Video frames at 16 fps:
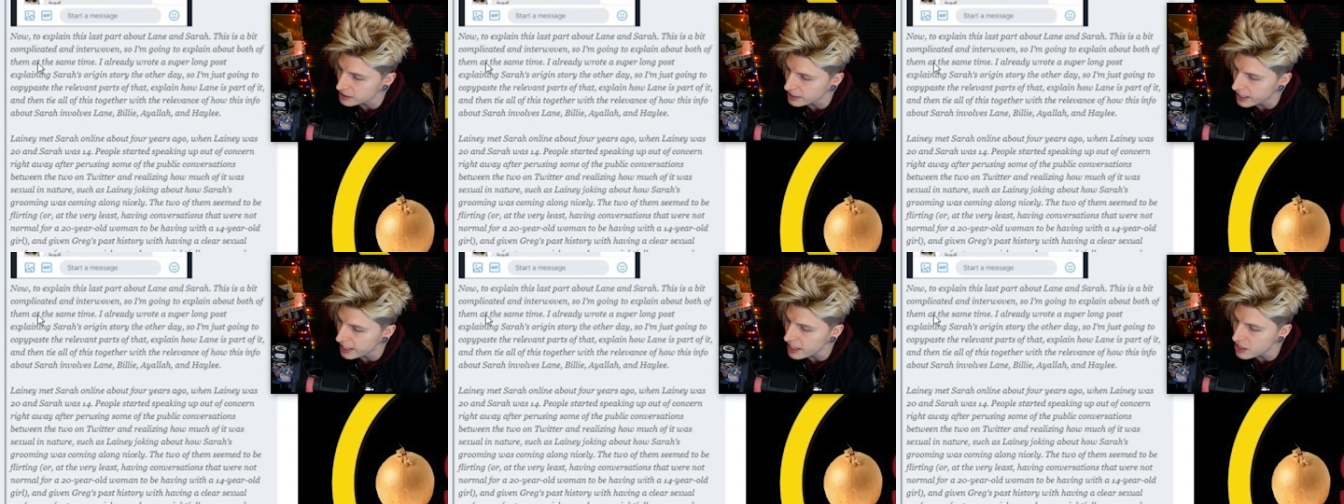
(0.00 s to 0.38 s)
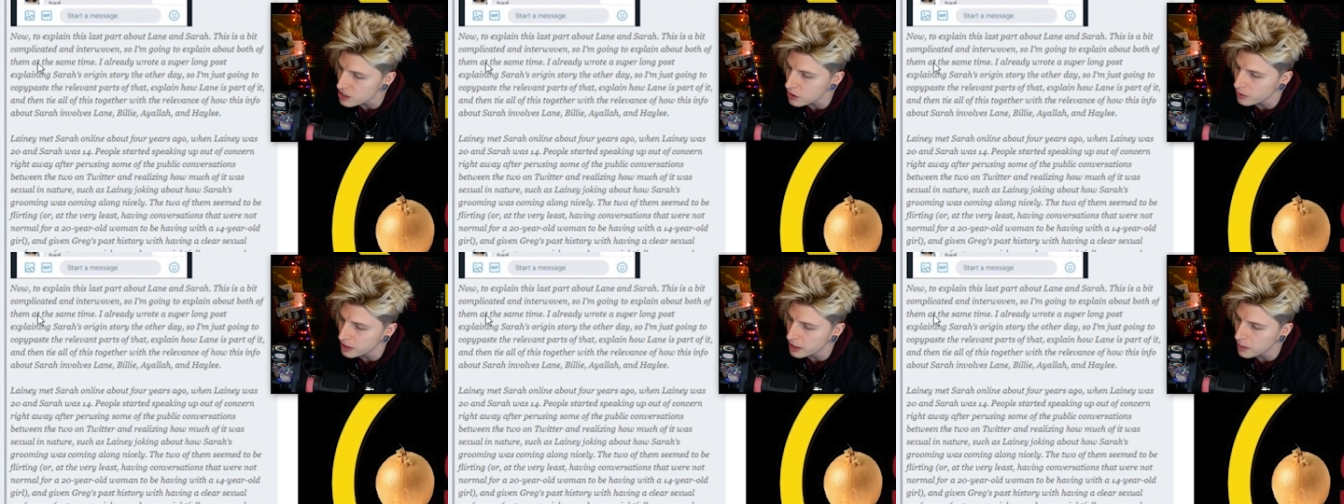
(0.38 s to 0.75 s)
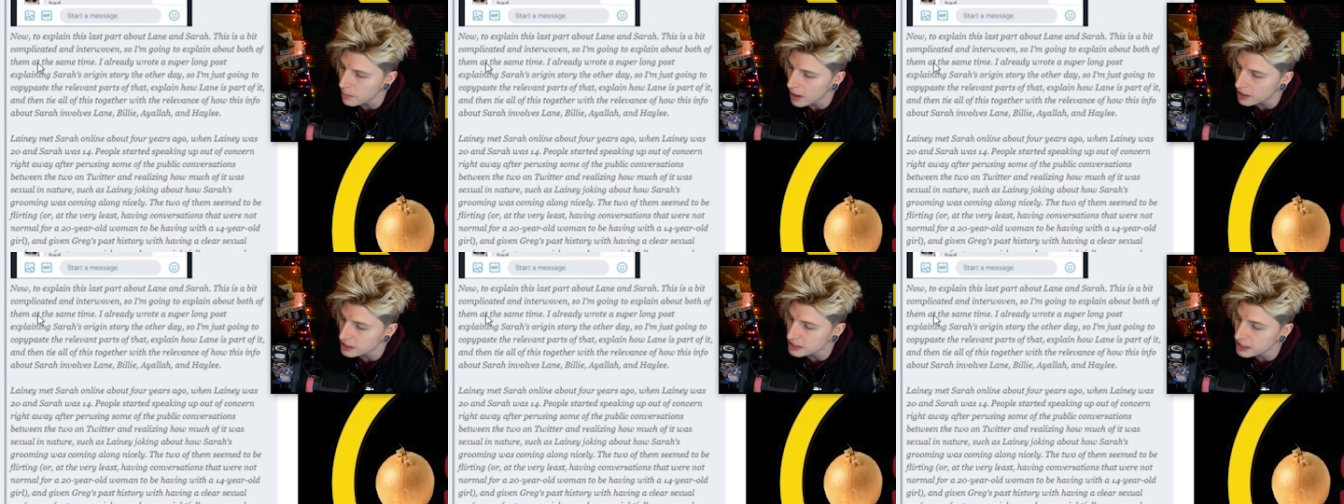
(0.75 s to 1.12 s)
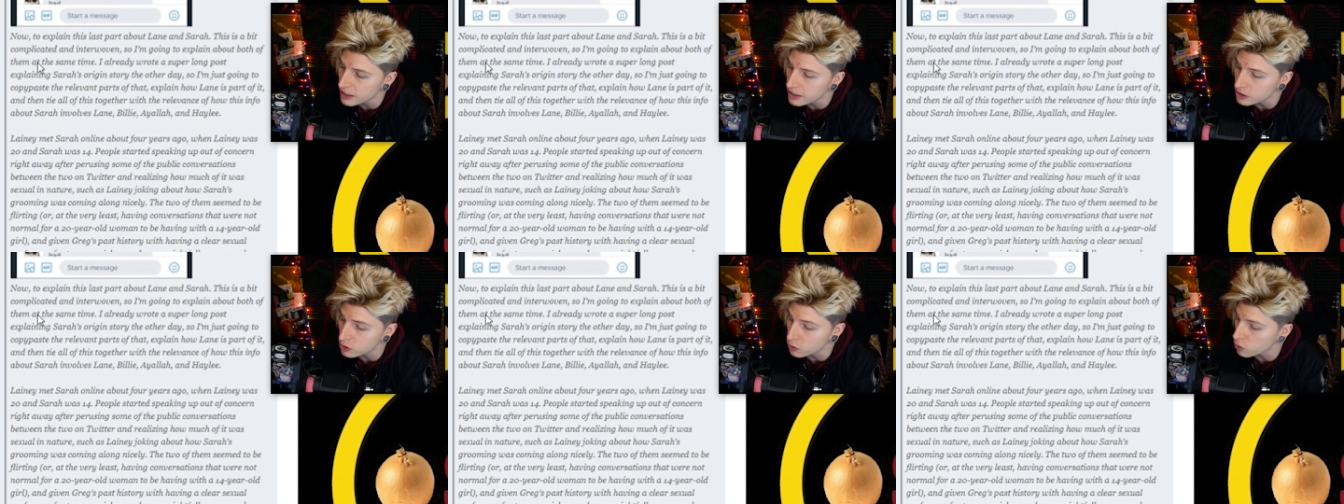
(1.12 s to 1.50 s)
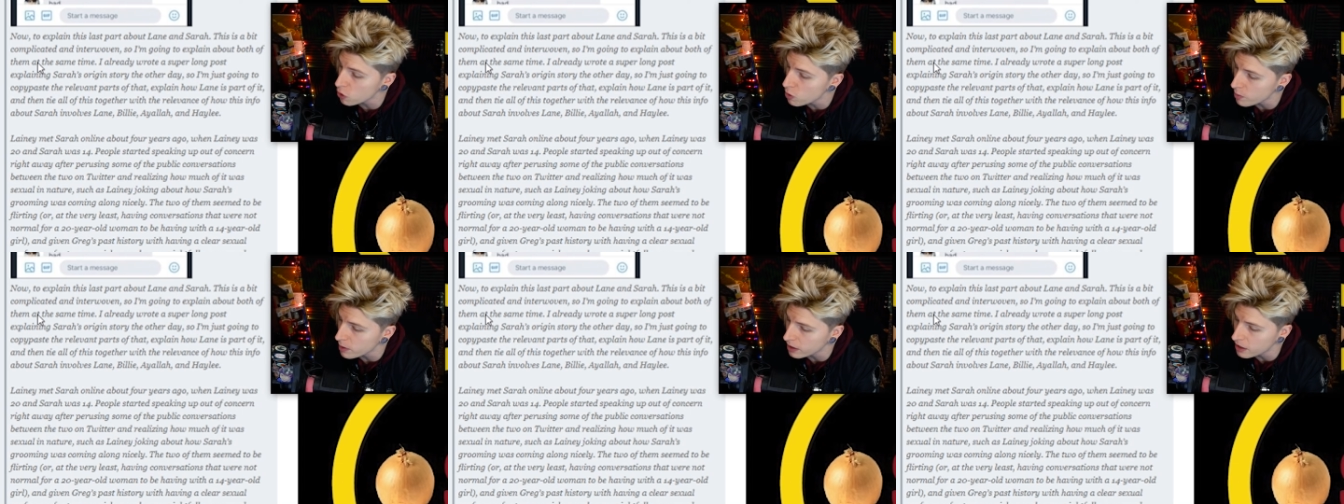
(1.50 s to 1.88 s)
as Lainey joking about Sarah's
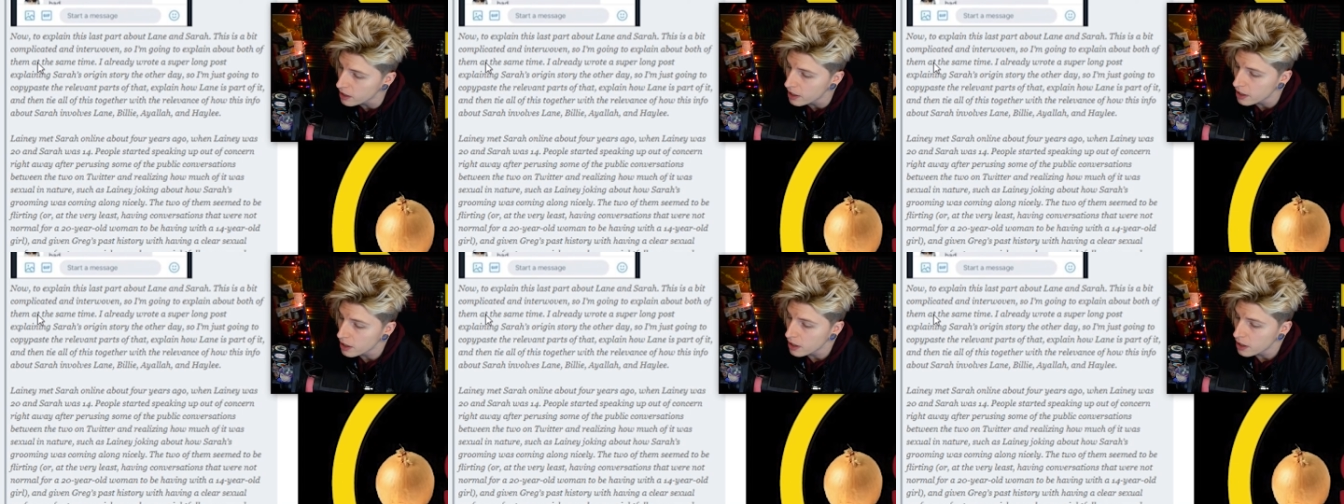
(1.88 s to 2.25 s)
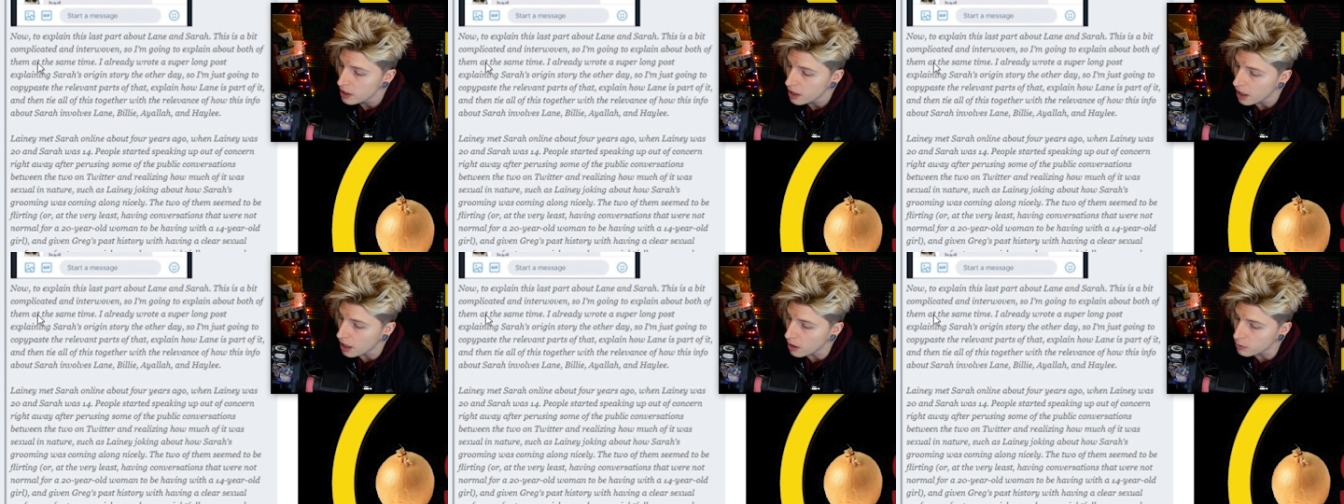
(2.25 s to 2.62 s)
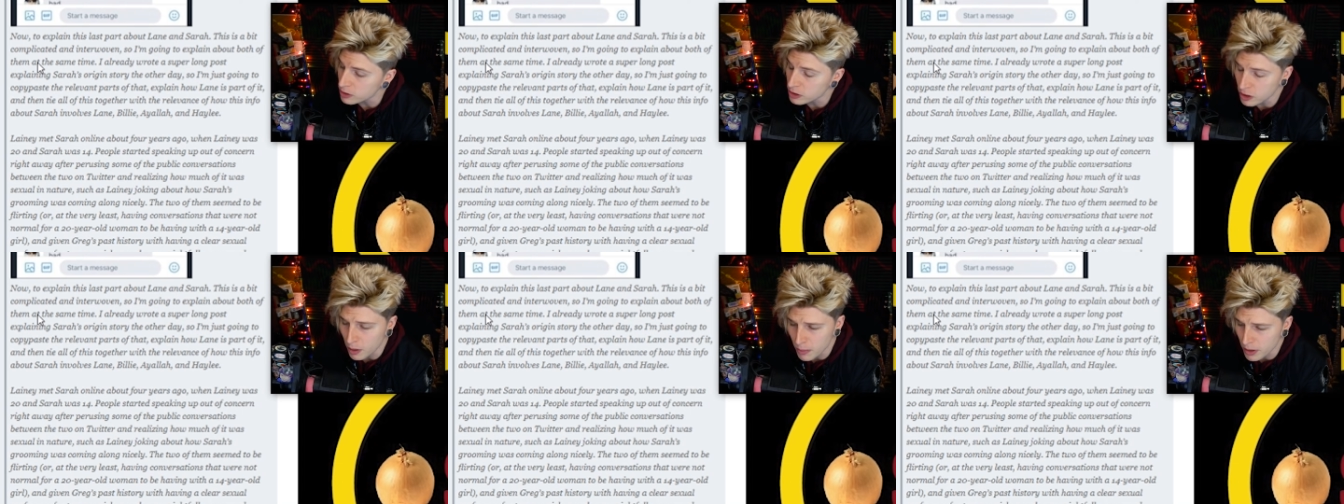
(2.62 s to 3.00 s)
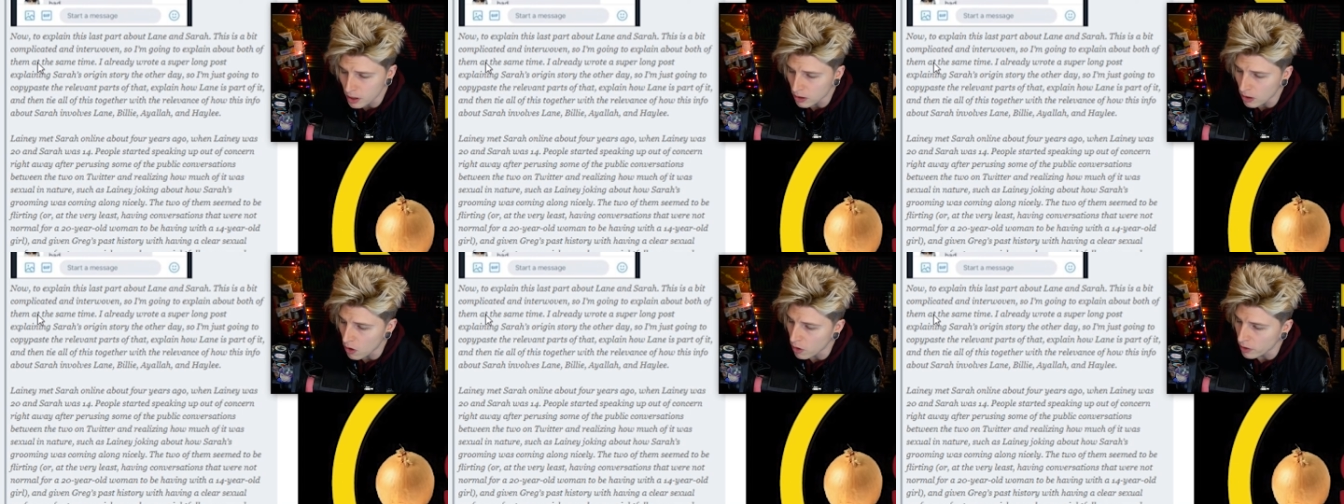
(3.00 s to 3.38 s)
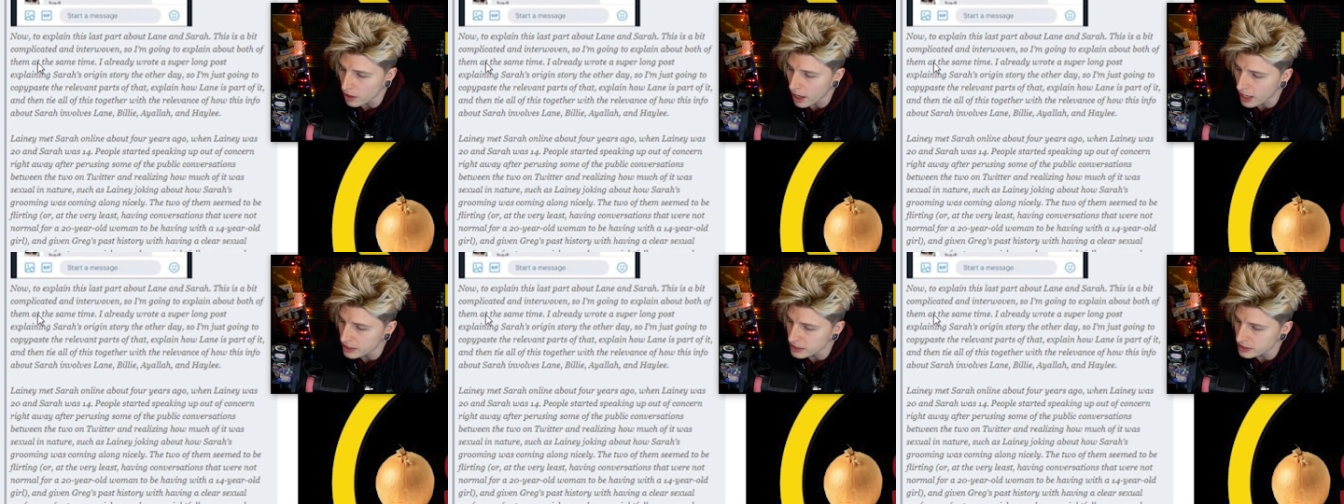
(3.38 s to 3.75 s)
grooming uh, was coming along
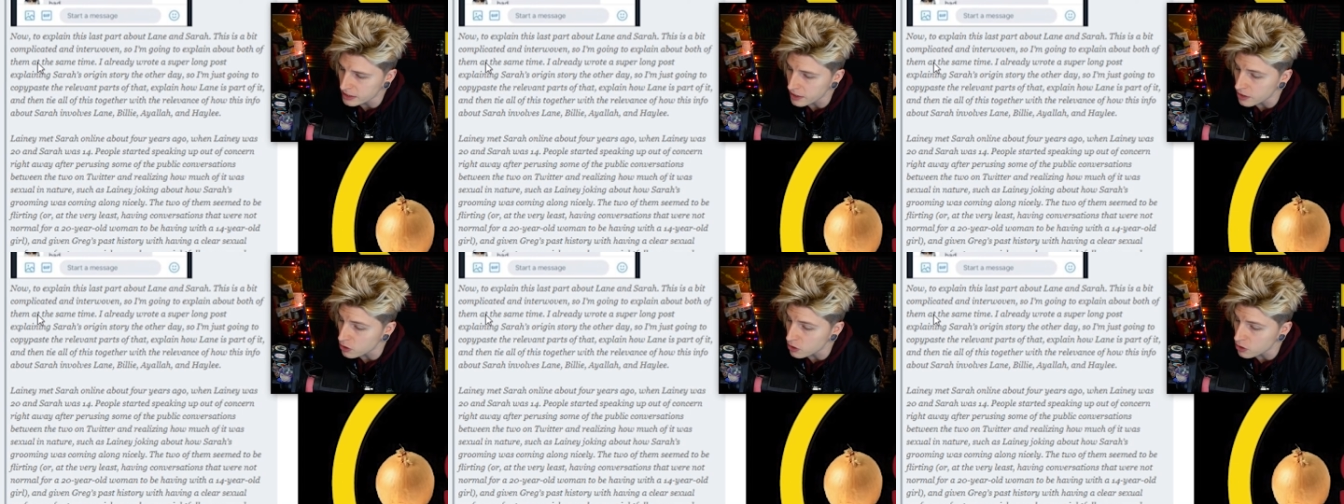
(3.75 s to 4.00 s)
nicely.